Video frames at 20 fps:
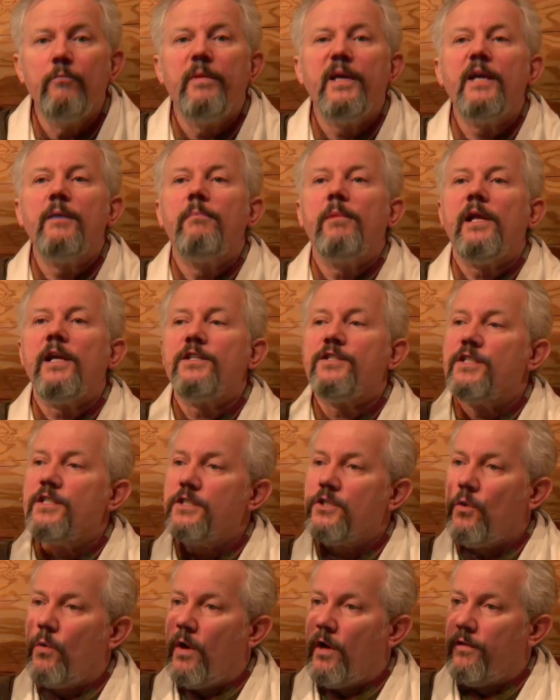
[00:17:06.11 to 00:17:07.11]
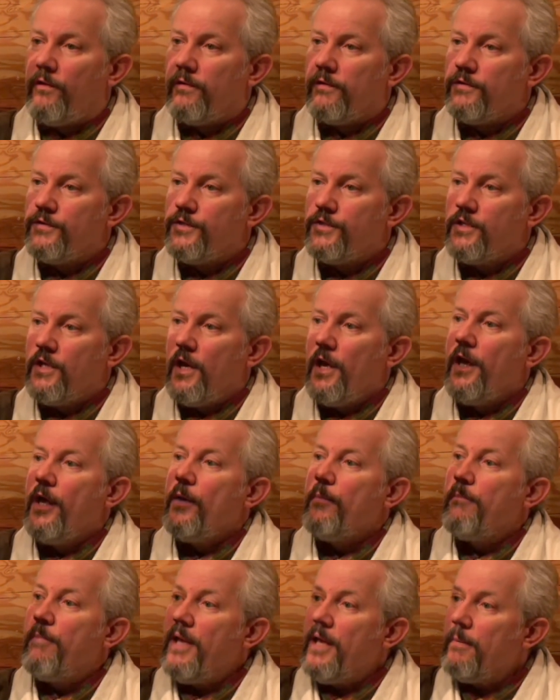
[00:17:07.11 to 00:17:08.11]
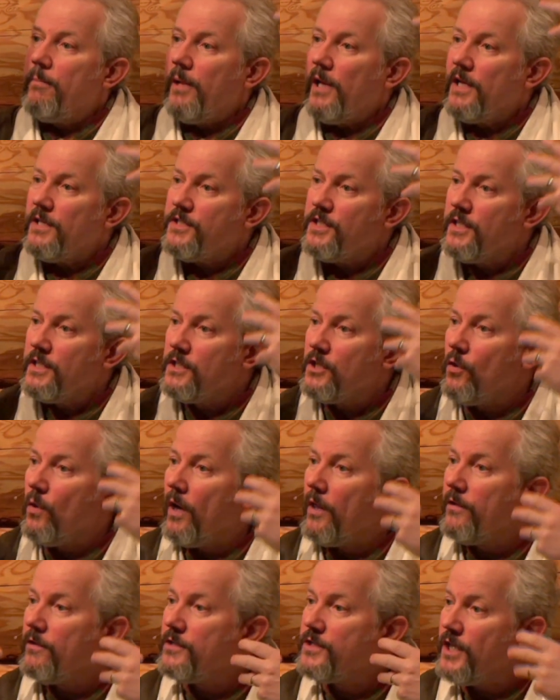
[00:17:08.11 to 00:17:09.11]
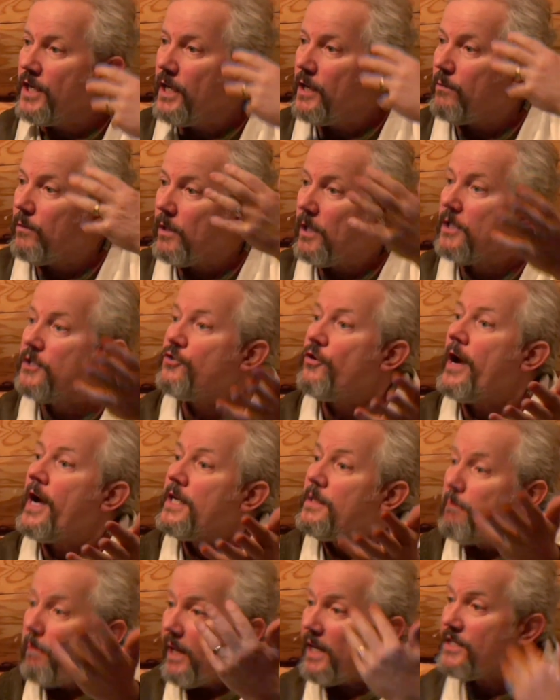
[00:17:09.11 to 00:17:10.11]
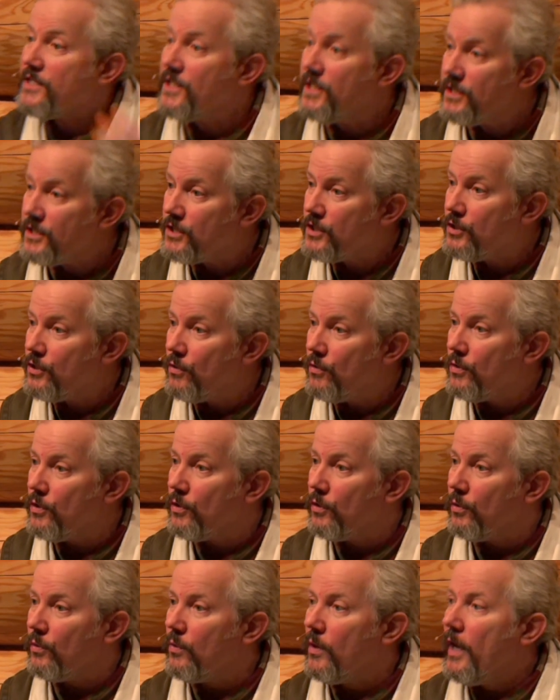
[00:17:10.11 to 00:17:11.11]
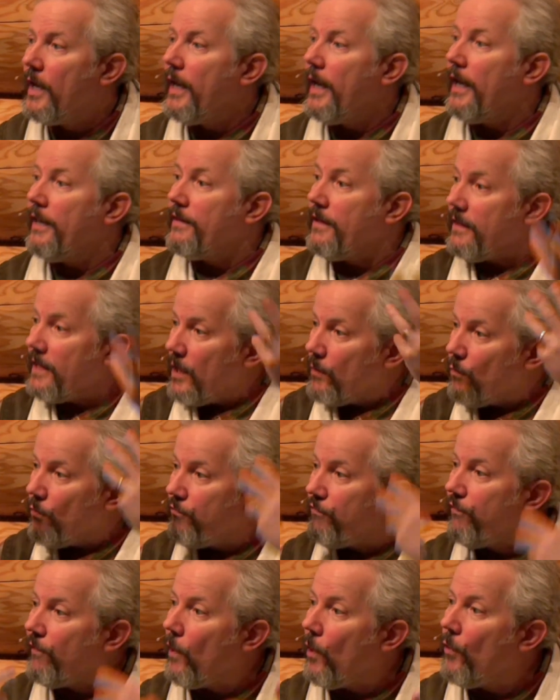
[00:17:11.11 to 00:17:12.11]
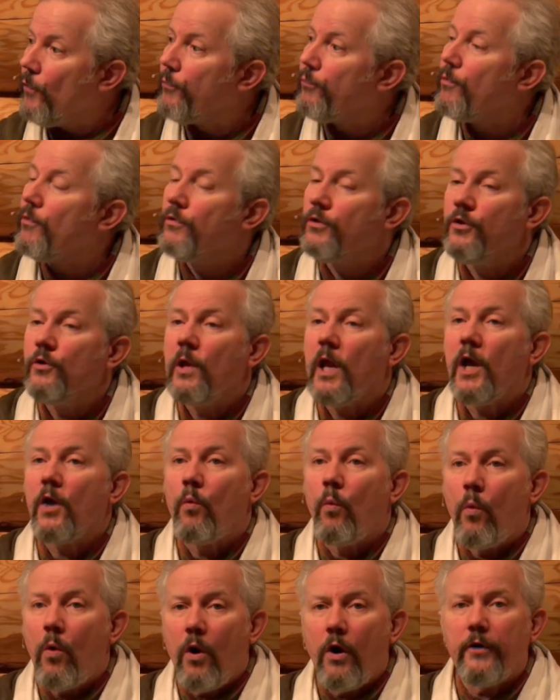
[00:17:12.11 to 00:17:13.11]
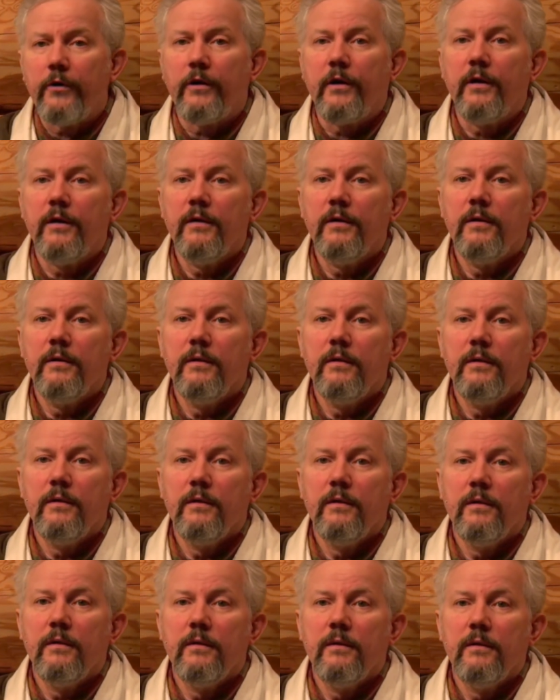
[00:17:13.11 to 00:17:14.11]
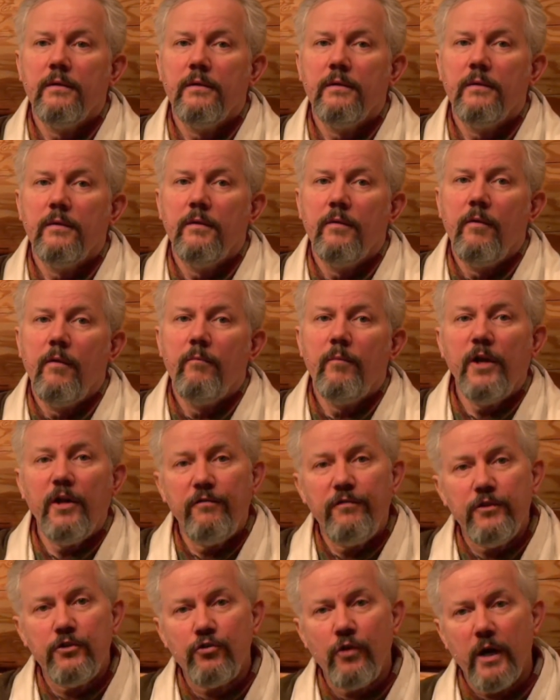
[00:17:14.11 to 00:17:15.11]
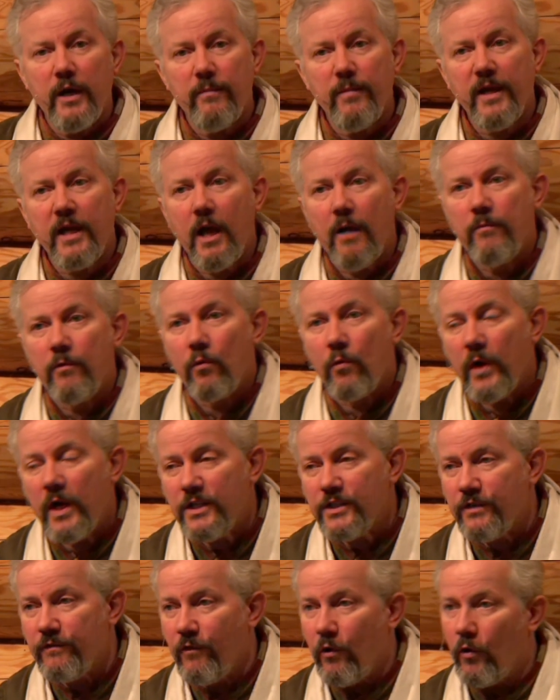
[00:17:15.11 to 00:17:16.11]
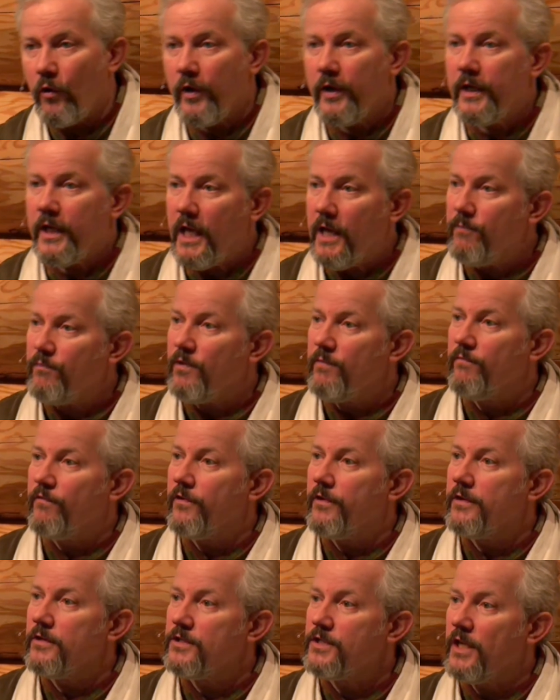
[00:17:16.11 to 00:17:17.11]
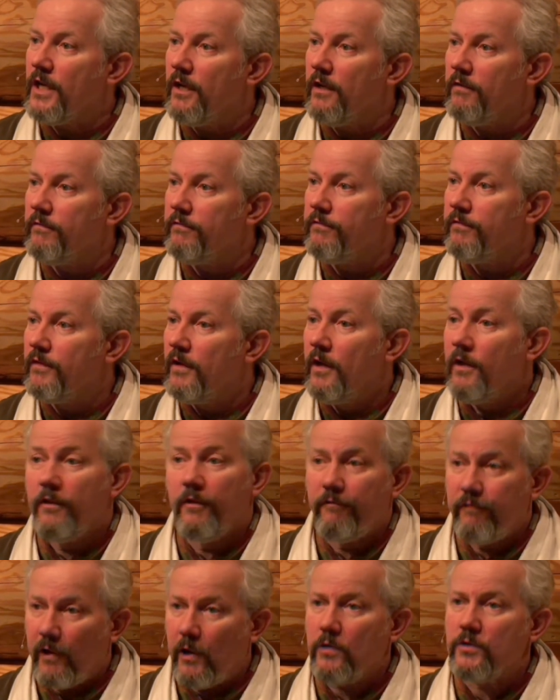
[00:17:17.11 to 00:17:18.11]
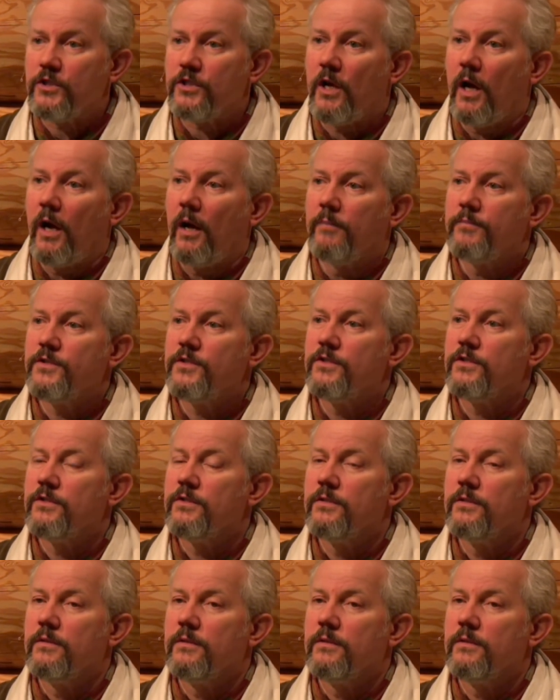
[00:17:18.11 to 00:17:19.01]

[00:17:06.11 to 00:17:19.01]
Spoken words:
Be a blessing to others. Be a blessing to others, and it will attract blessings to you. And then they will flow through you like water. But if you try to become a reservoir and keep them for yourself, the flow stops.